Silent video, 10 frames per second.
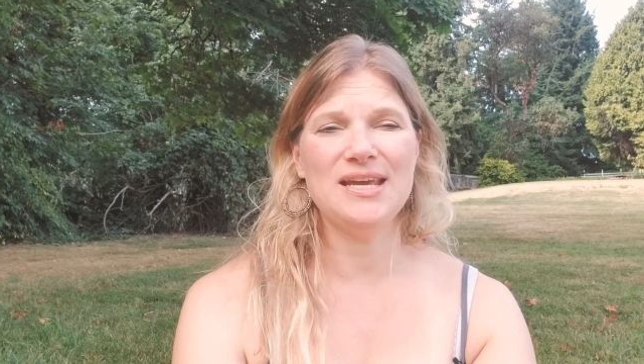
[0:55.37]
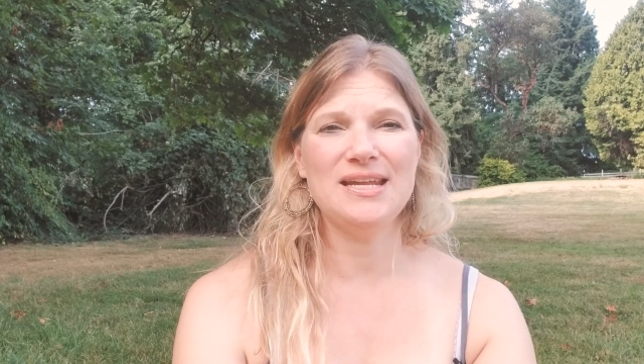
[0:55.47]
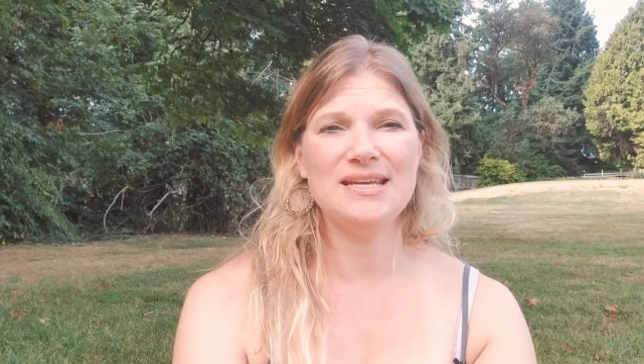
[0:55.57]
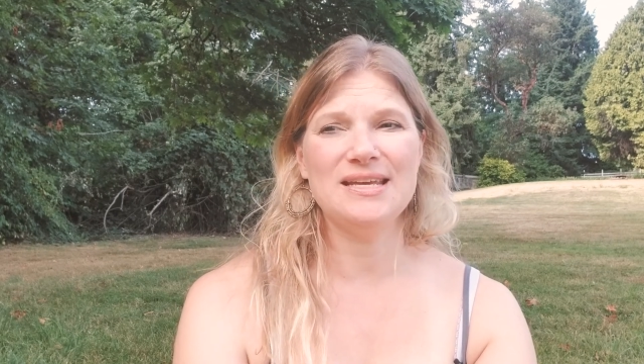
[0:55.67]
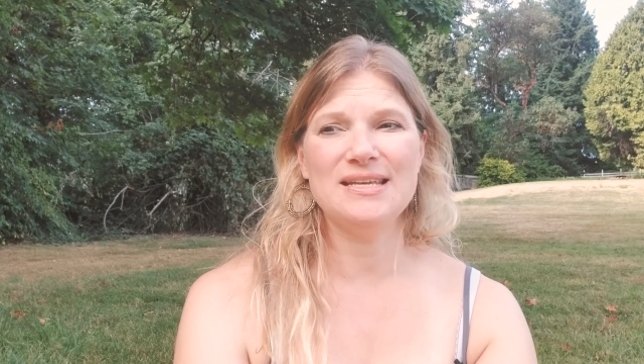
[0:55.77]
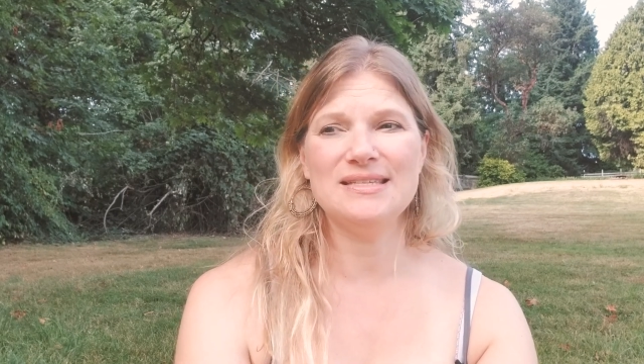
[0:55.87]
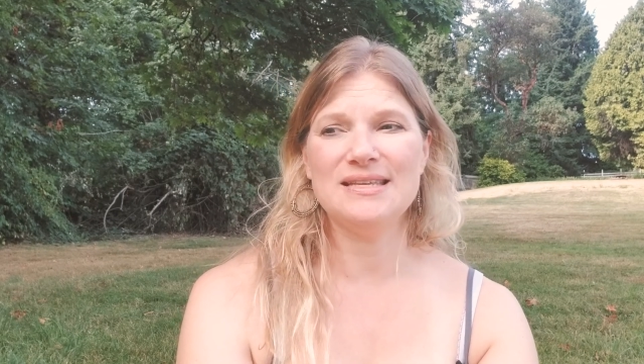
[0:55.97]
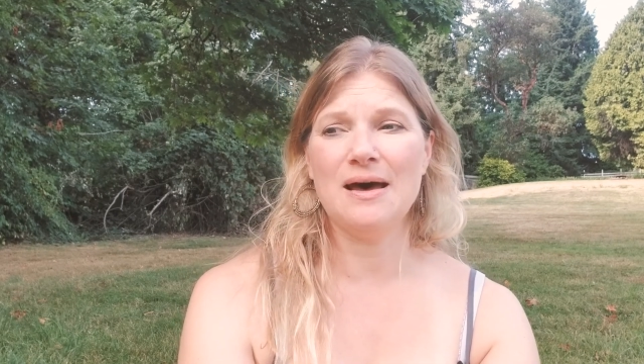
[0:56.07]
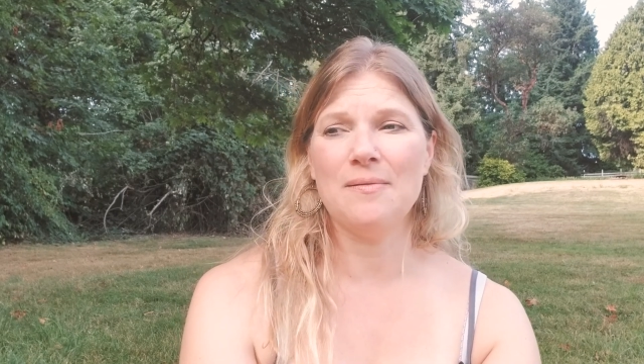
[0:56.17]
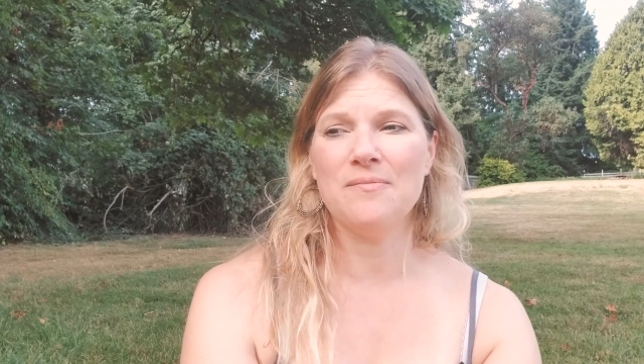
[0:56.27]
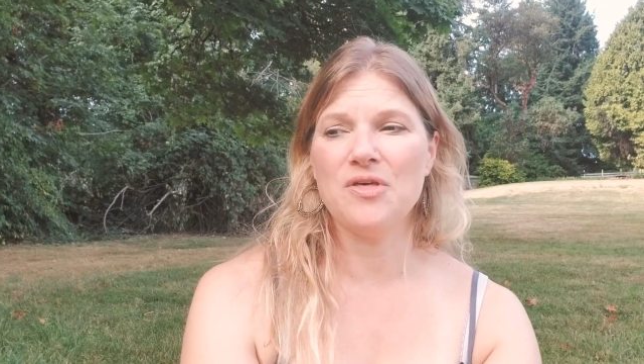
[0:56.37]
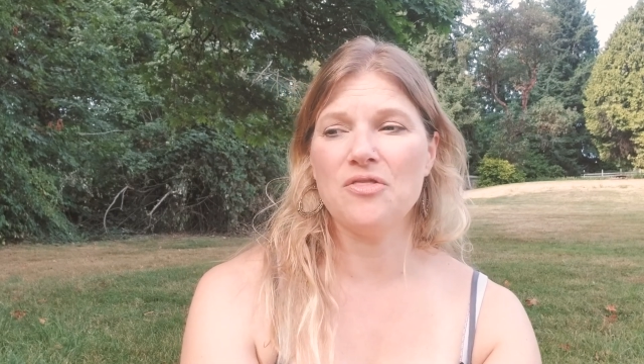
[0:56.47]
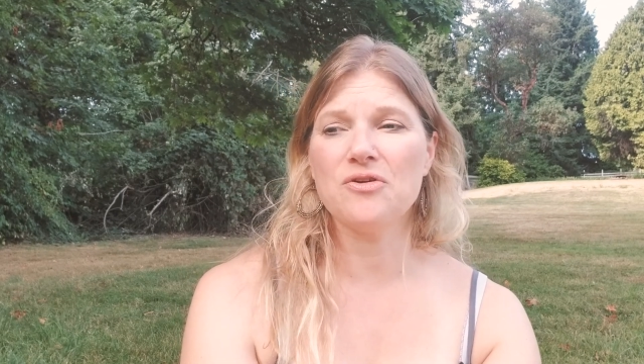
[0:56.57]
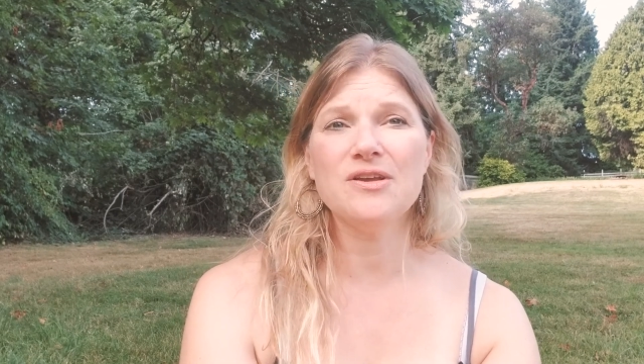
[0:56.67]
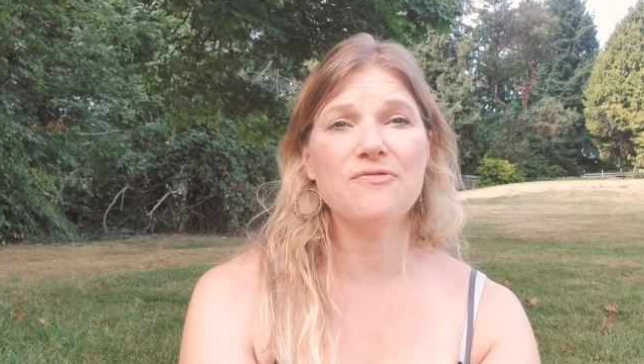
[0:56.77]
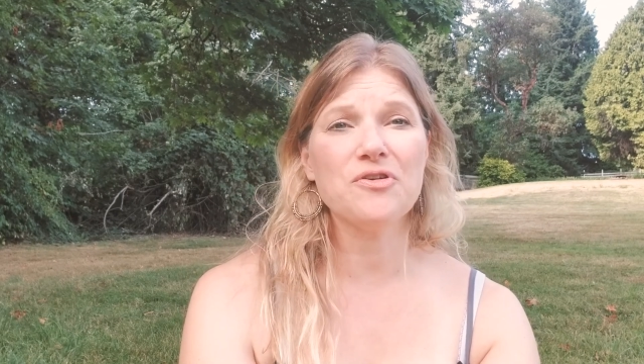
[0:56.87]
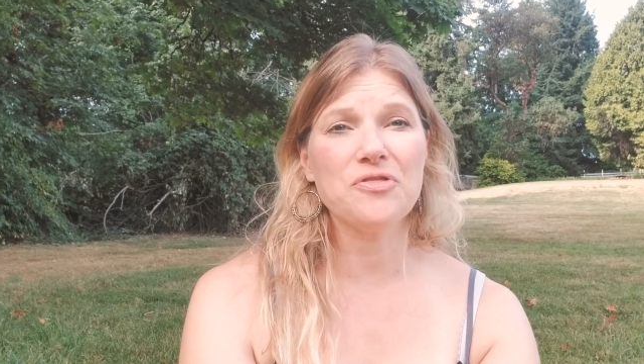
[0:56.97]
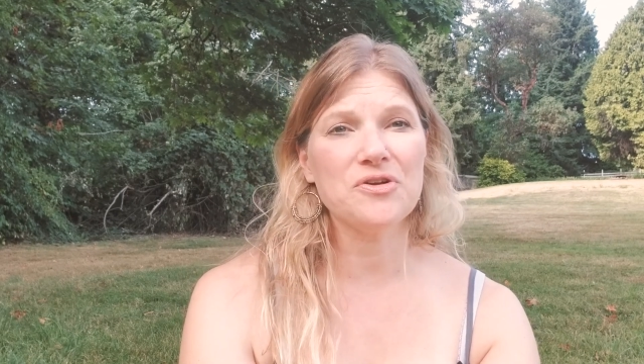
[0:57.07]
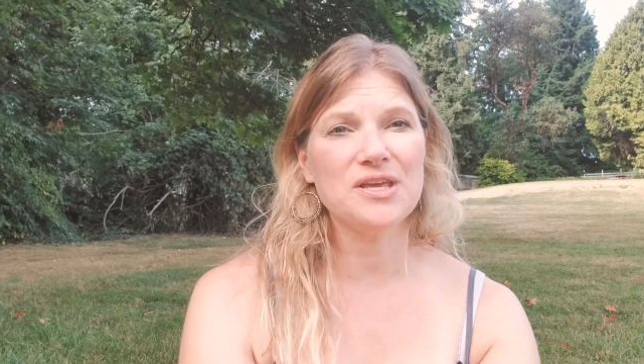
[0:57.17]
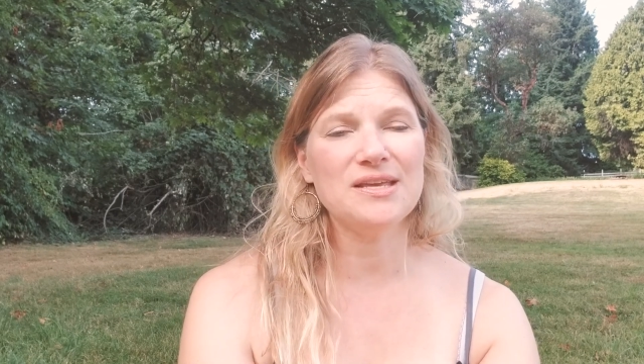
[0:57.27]
It is the 30 for
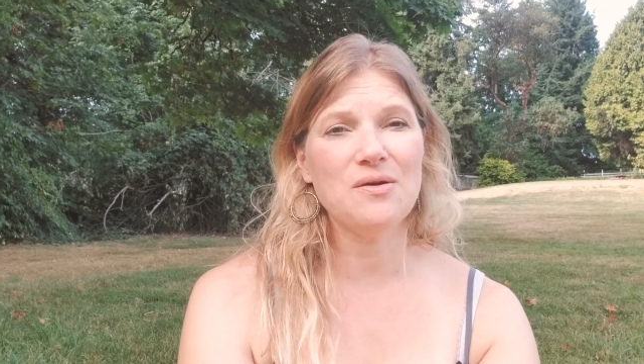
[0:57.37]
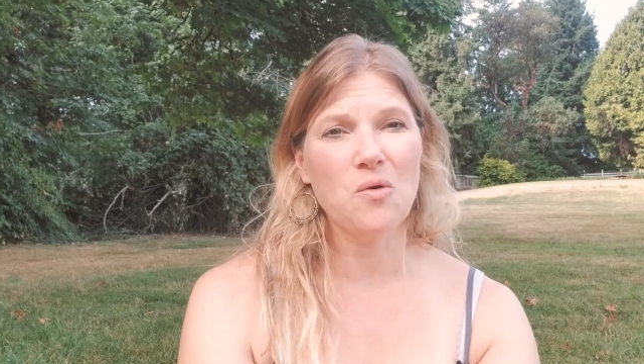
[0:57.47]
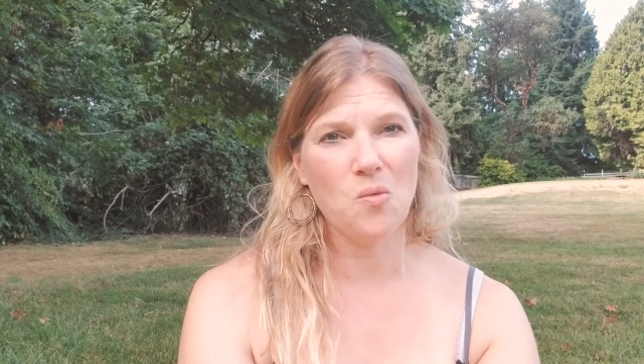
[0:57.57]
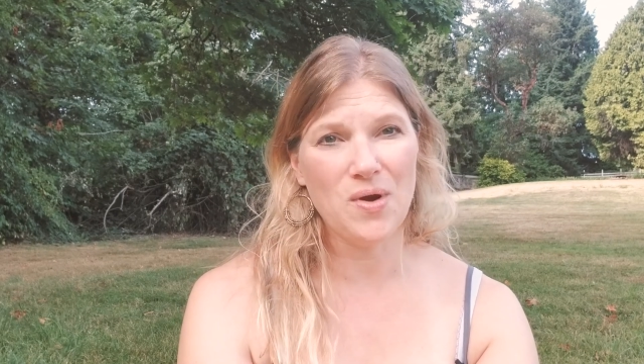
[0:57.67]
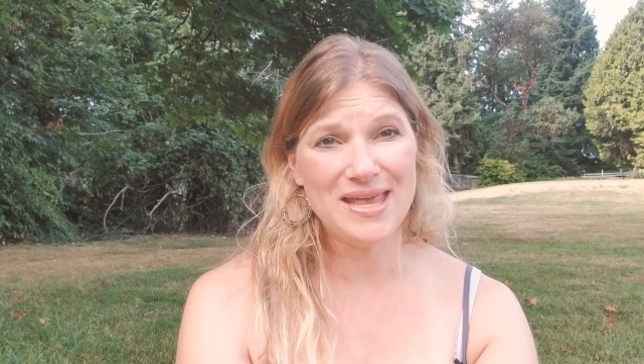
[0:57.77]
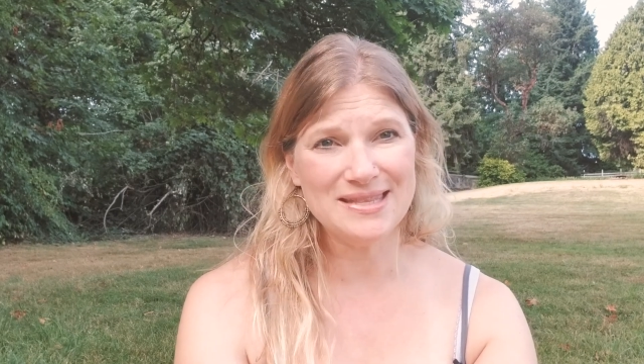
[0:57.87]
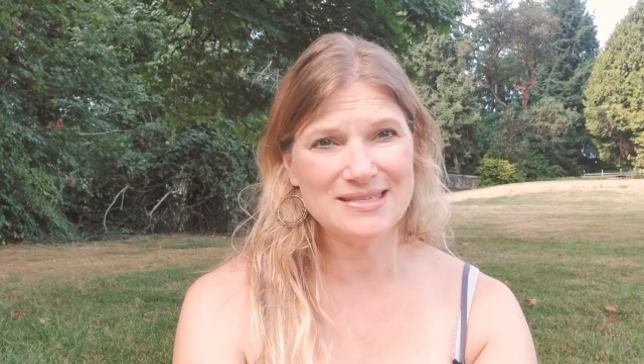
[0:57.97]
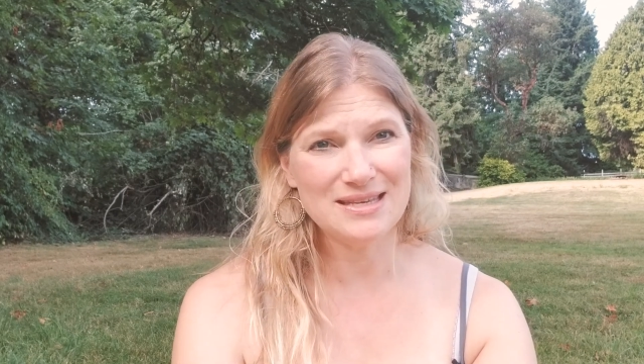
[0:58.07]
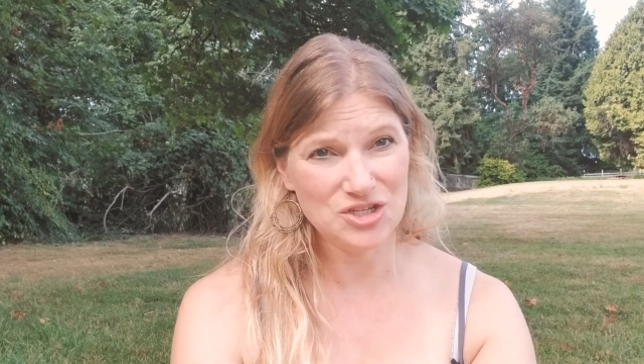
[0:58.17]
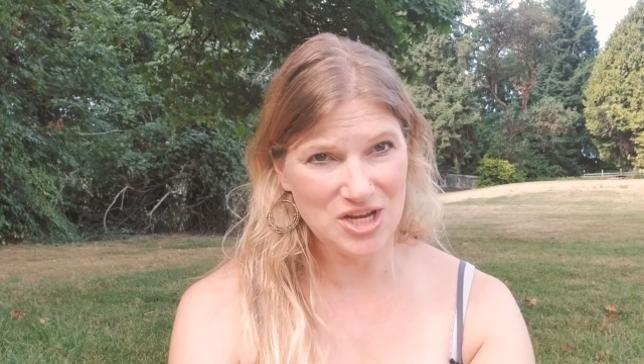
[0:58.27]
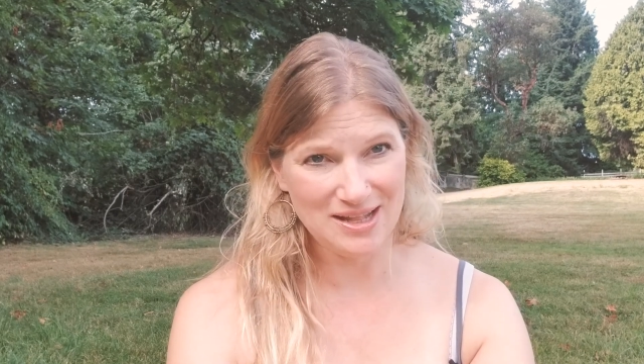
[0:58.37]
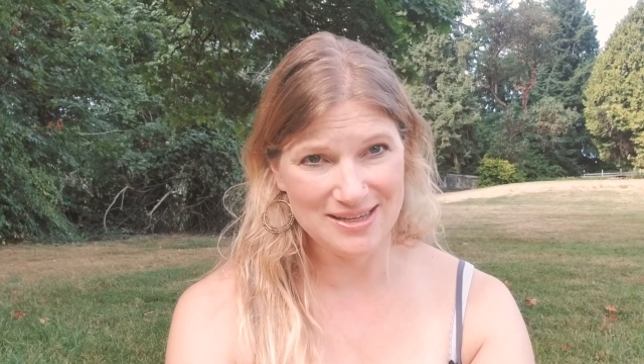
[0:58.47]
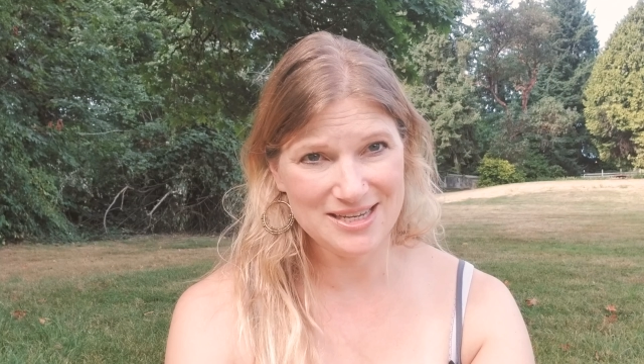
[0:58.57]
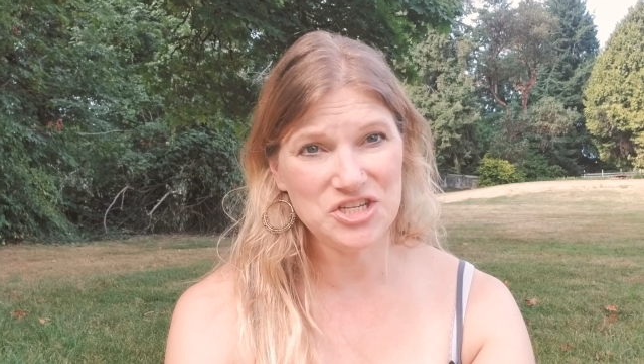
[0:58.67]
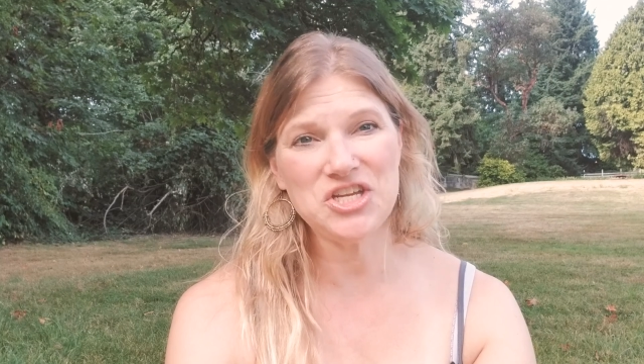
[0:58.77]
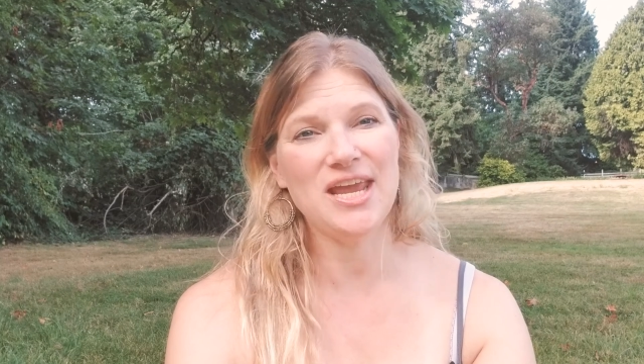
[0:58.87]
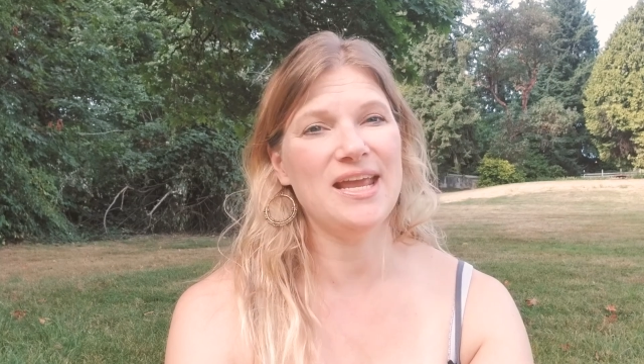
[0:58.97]
30 Wins challenge.